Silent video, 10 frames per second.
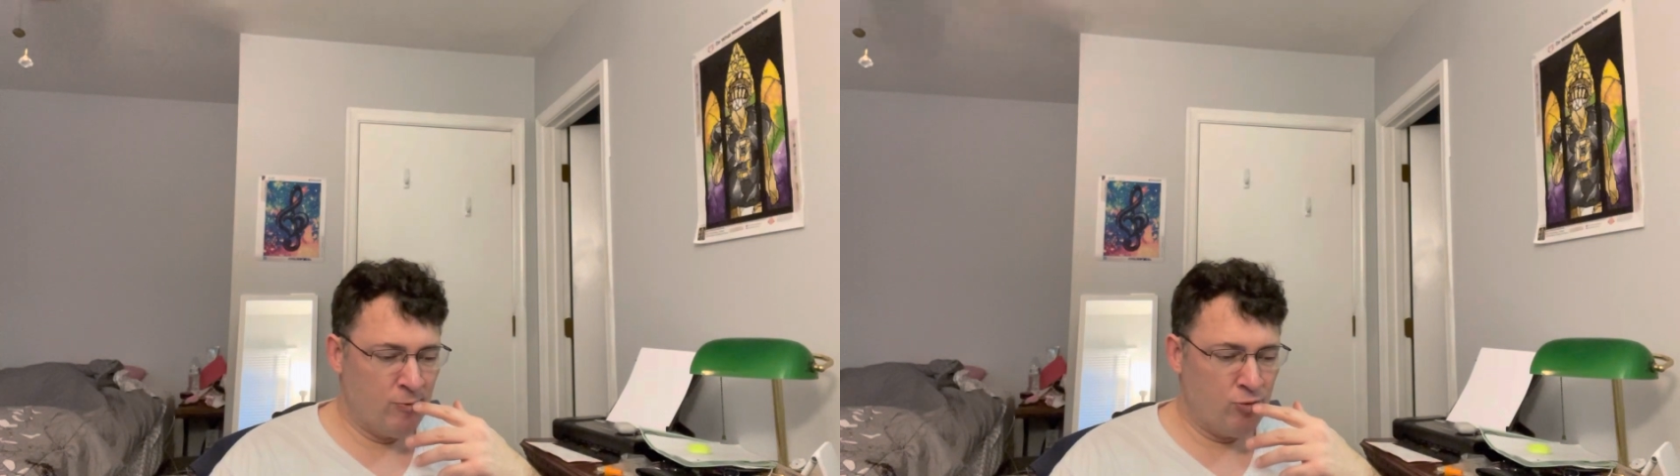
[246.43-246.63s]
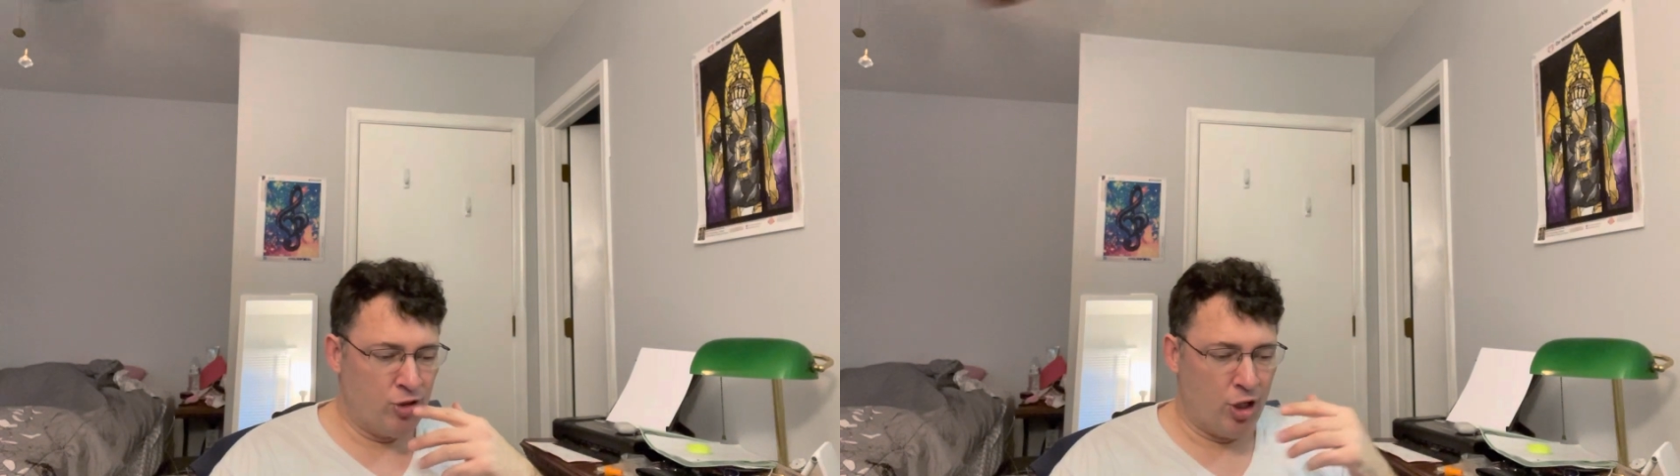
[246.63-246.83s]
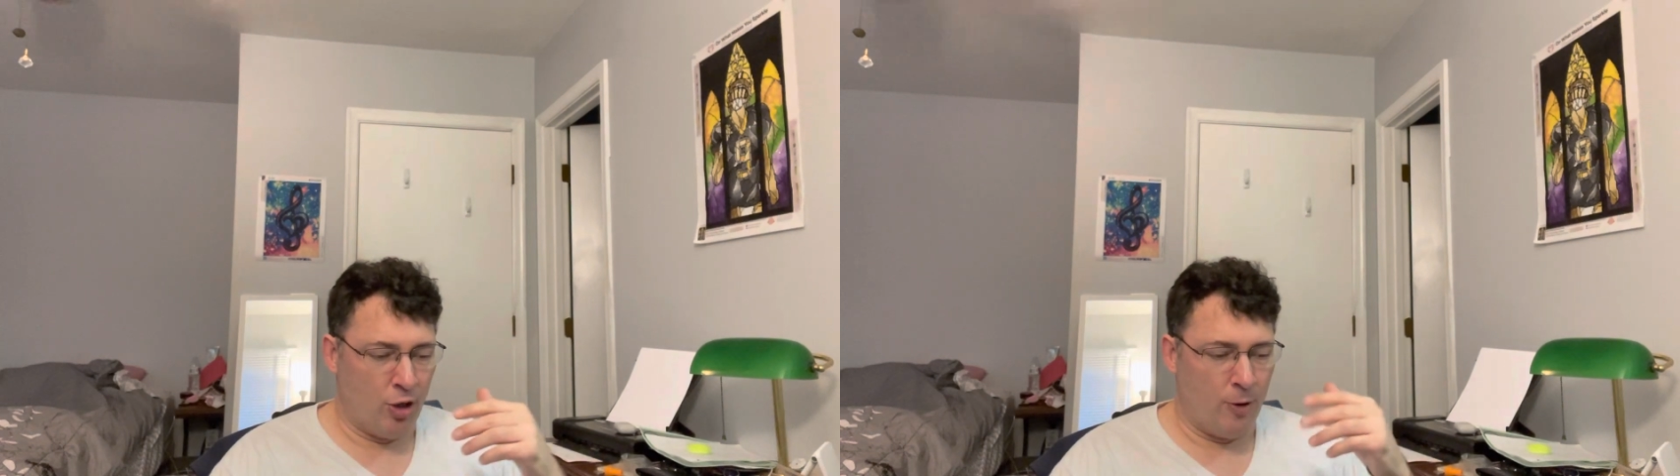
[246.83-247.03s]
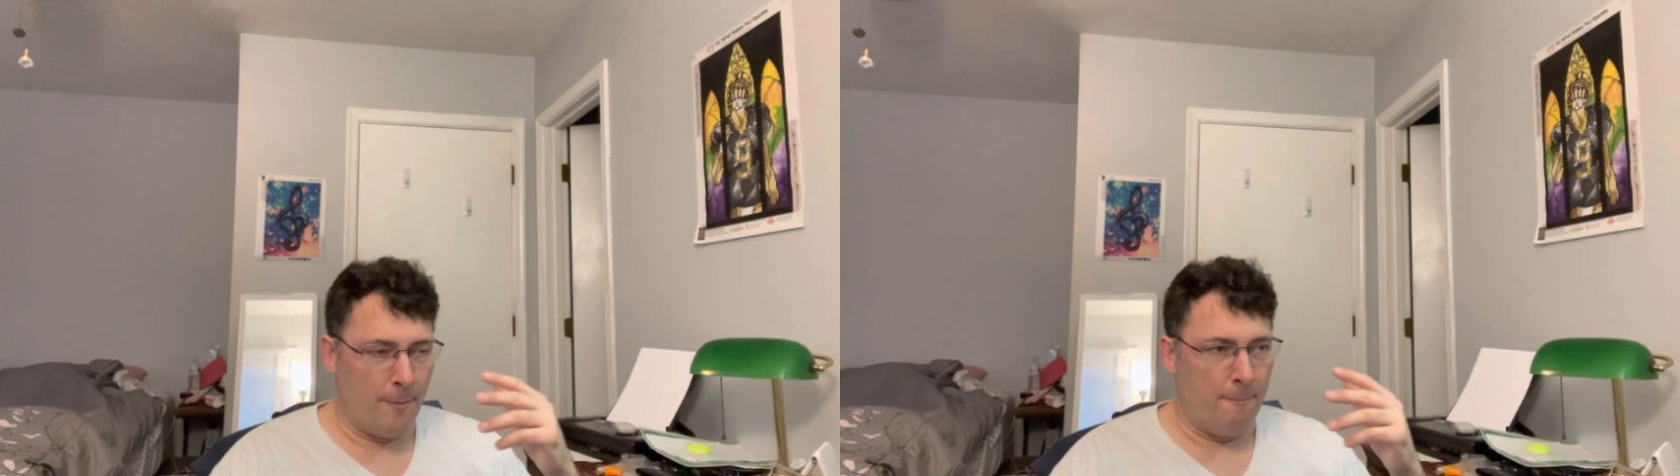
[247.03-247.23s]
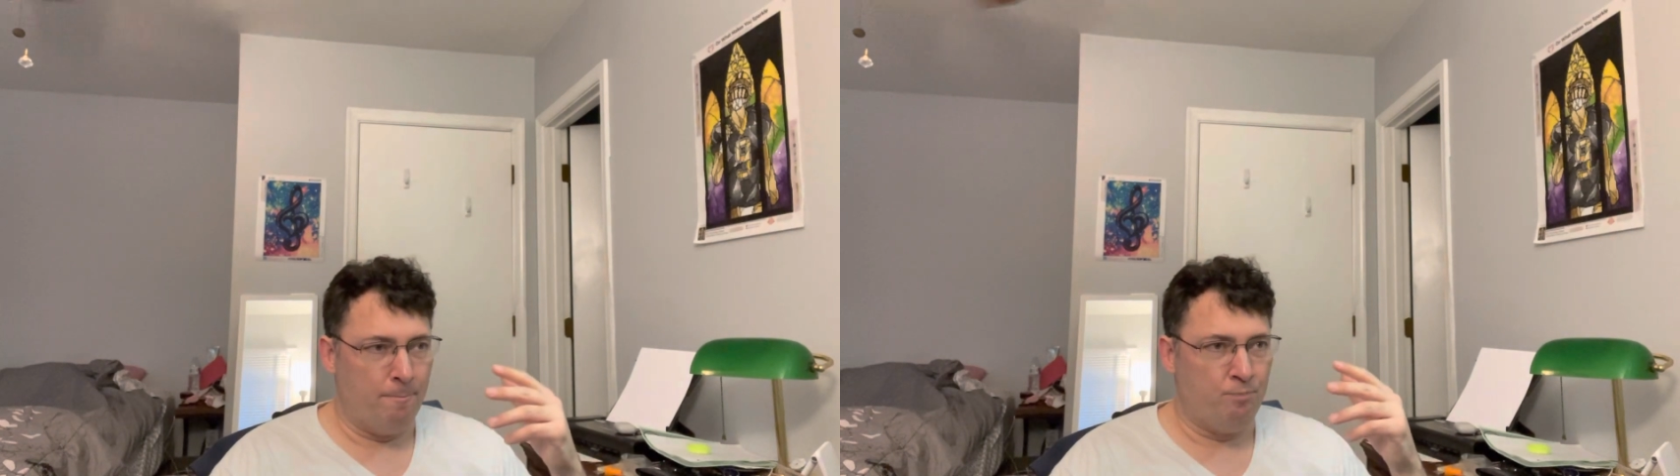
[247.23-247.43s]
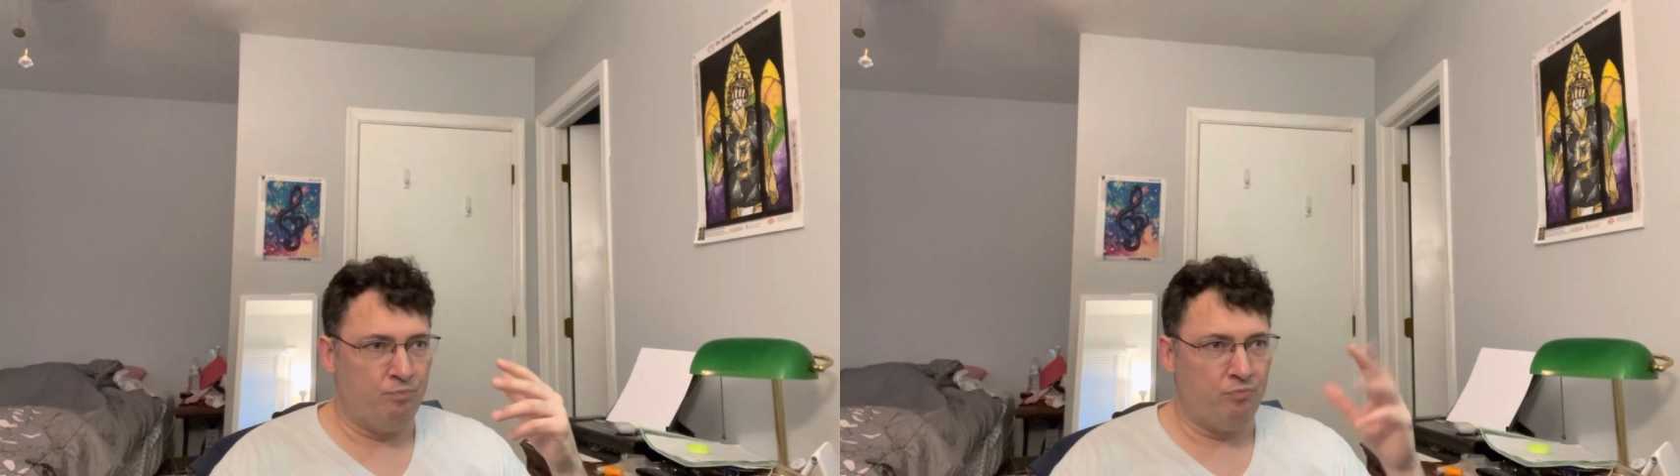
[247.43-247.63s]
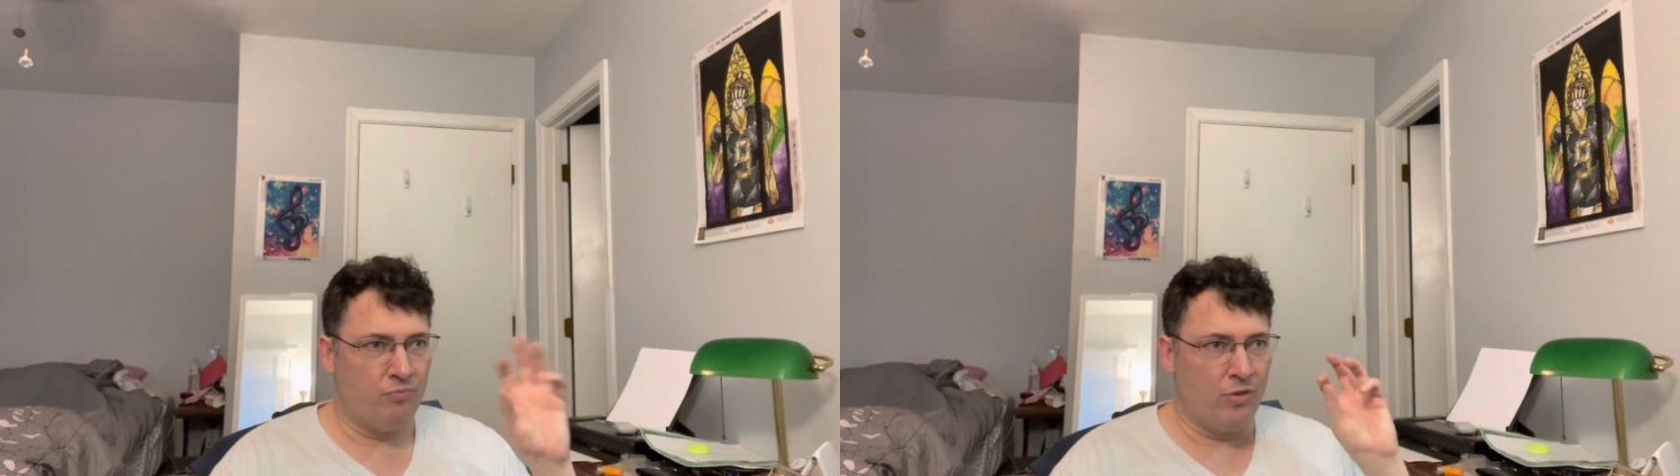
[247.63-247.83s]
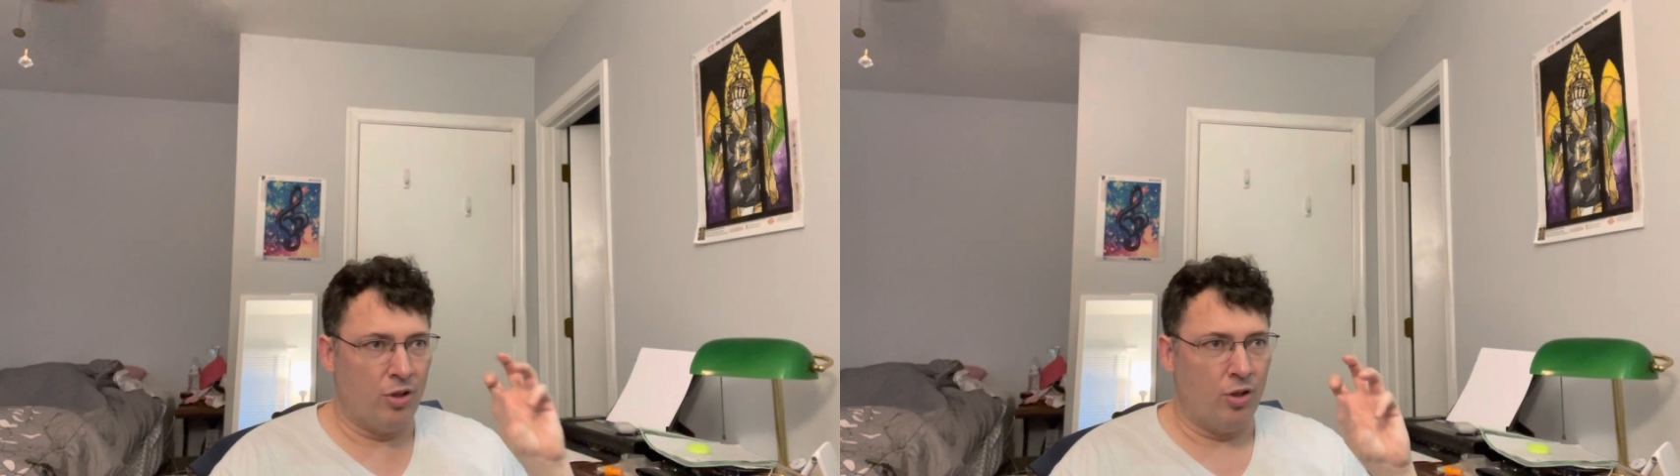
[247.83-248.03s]
So
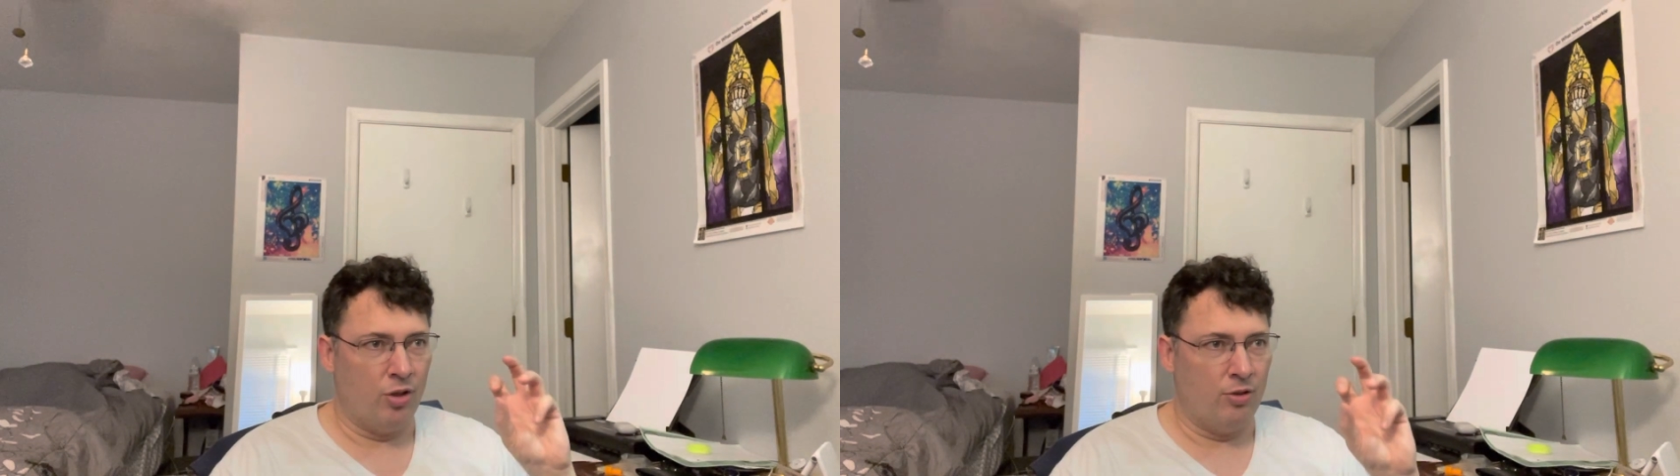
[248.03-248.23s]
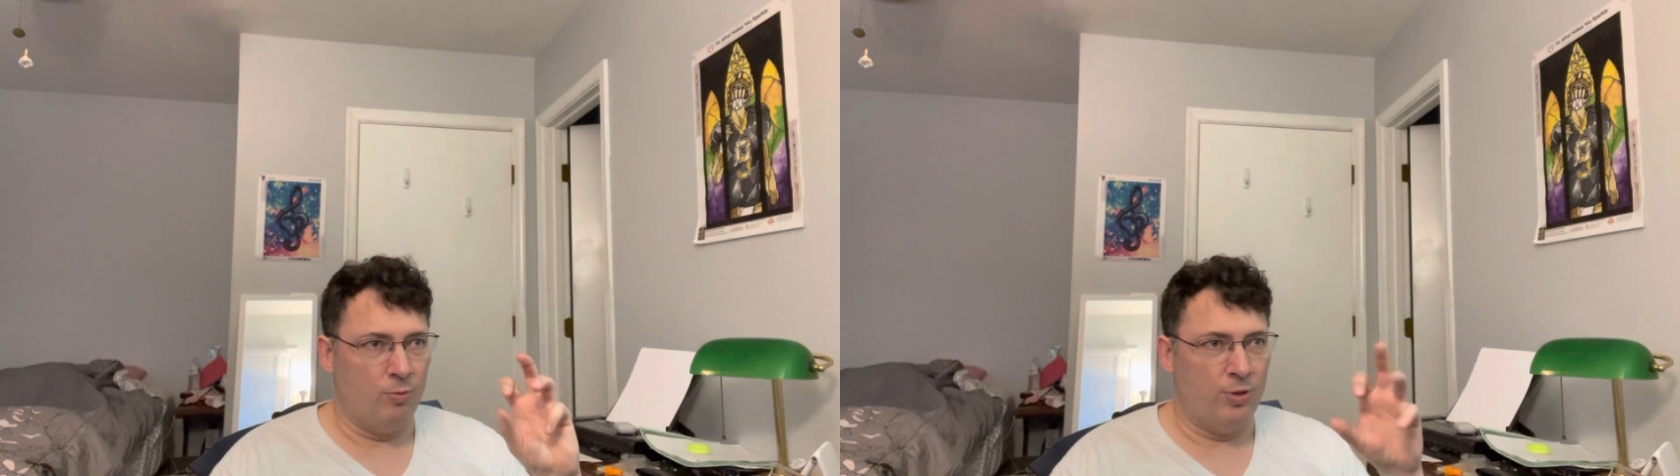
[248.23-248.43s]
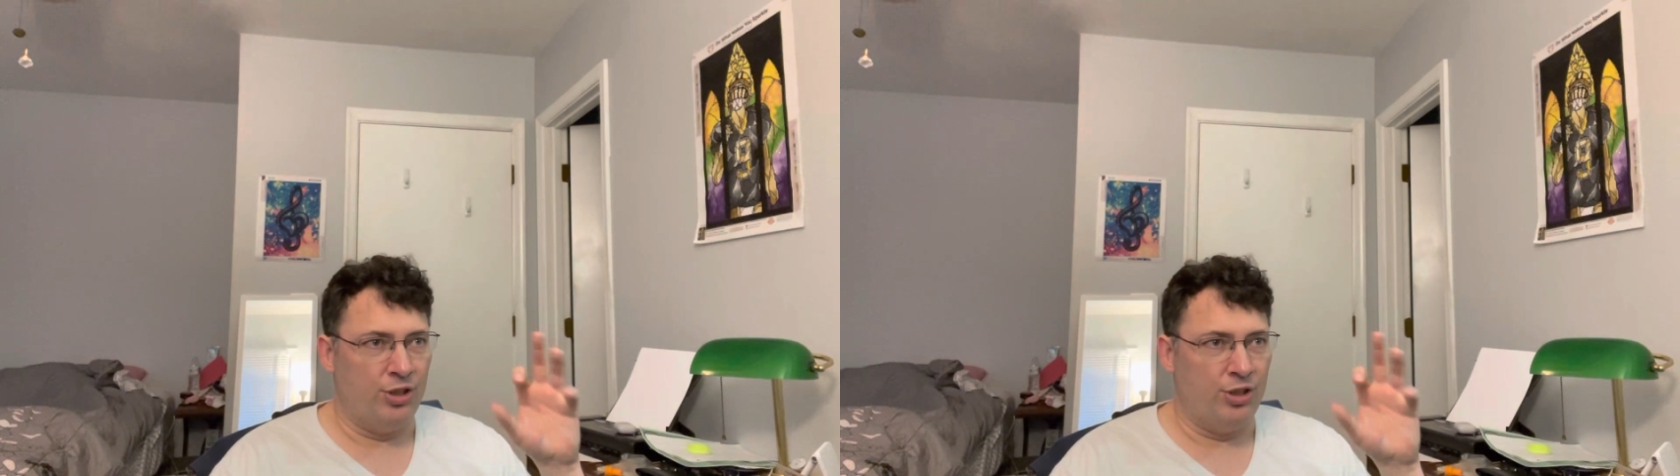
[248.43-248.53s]
when